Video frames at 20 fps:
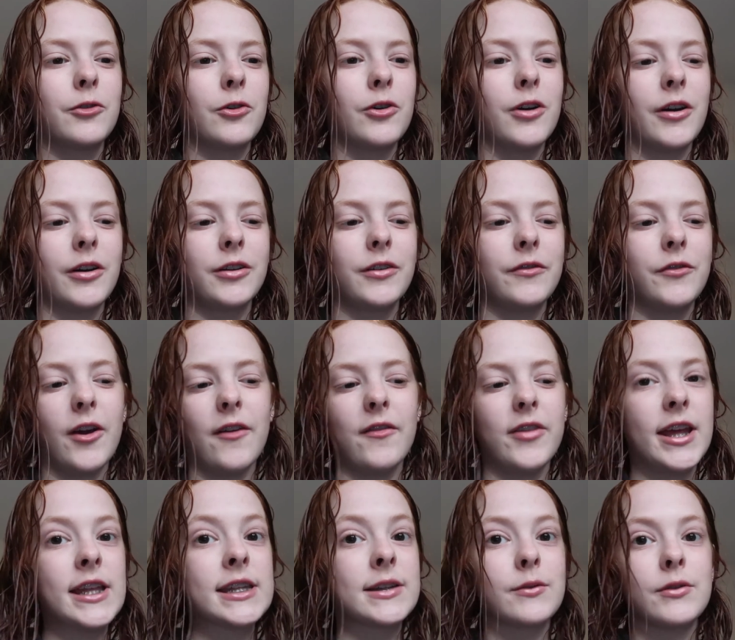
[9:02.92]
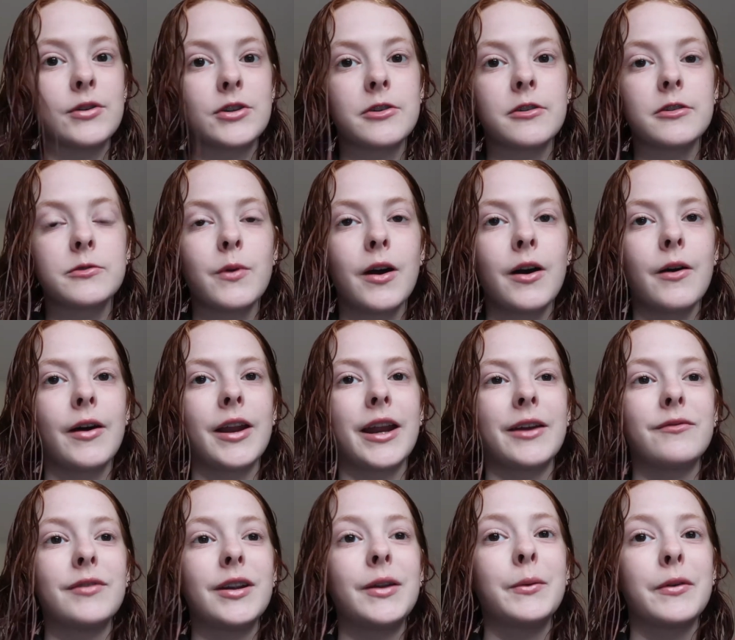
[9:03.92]
got a few other things I wanna do as well, and I
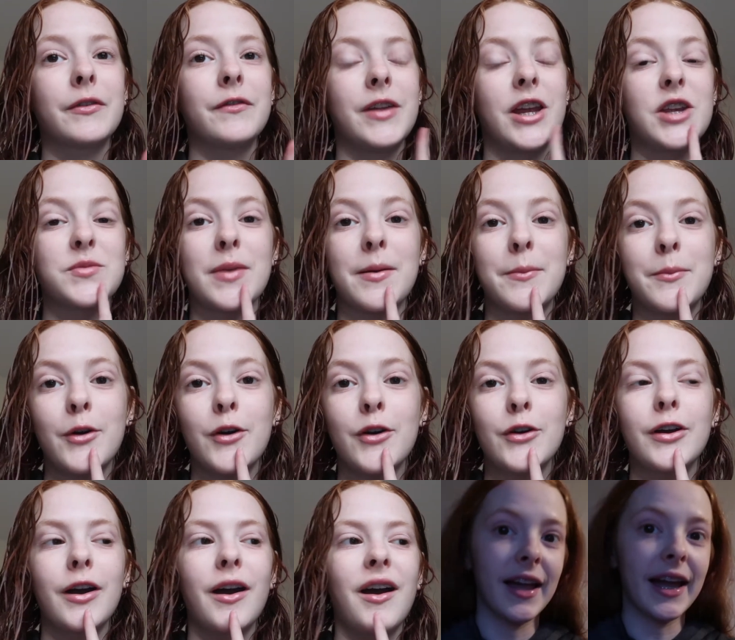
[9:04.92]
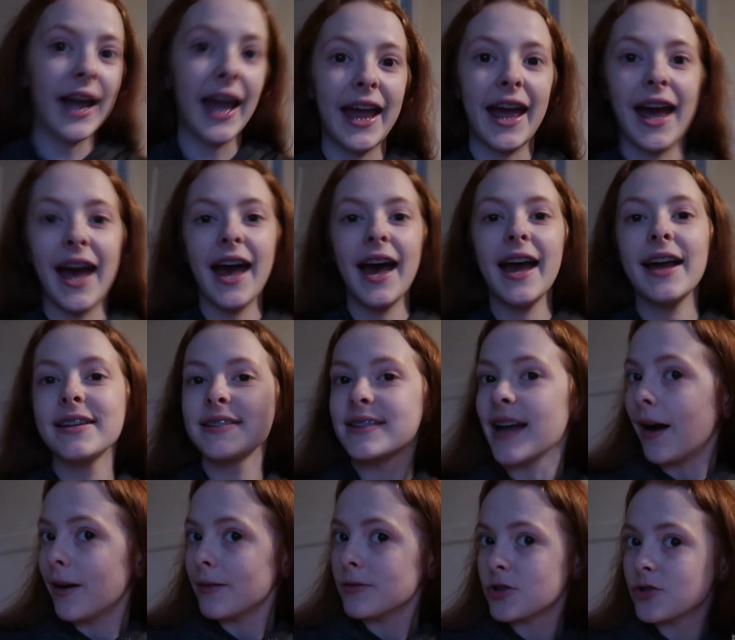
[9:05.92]
really wanna finish my book. Okay, hair is
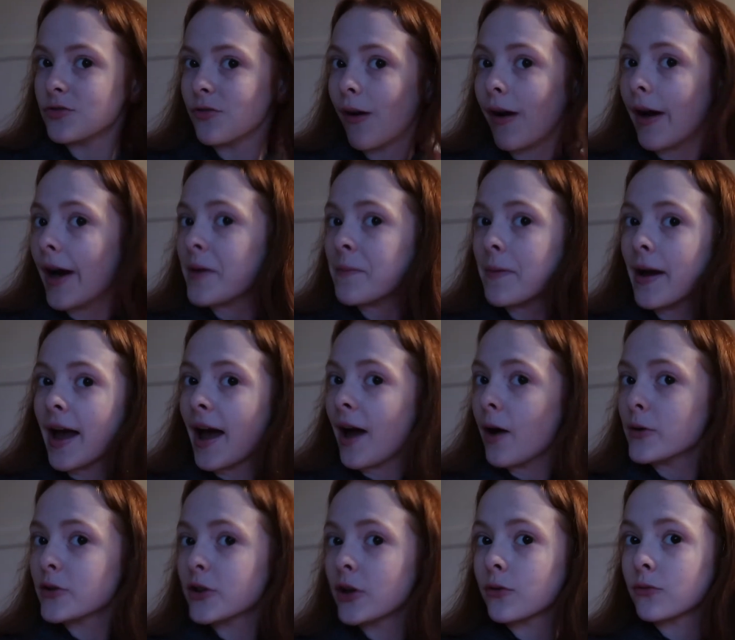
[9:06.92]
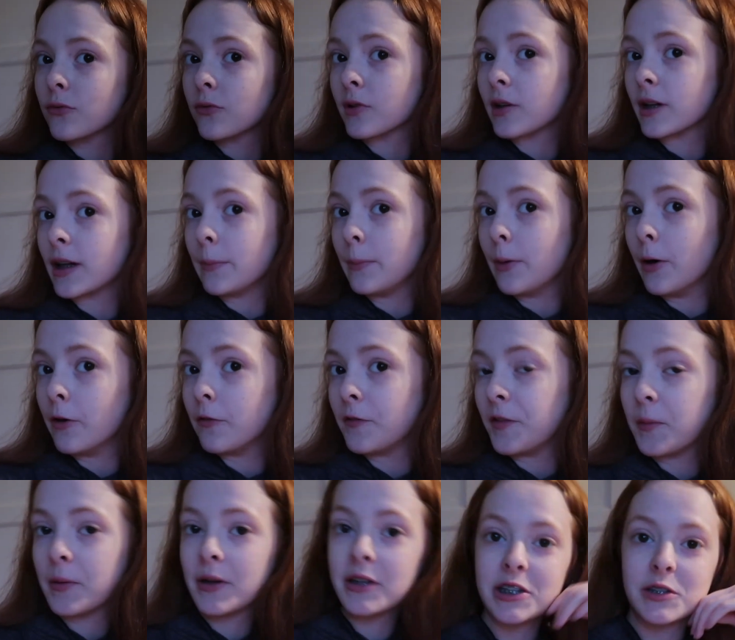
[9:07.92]
now dried. My hair always goes really
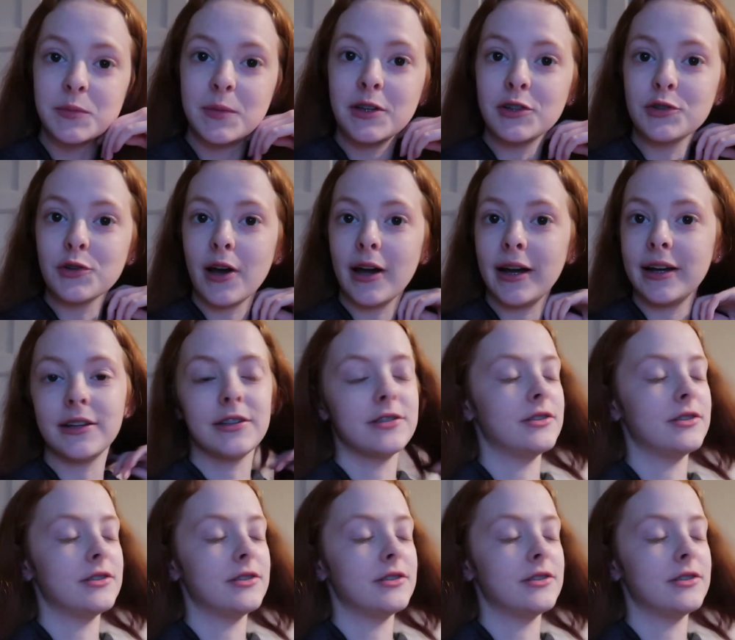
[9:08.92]
puffy when it's just been dried,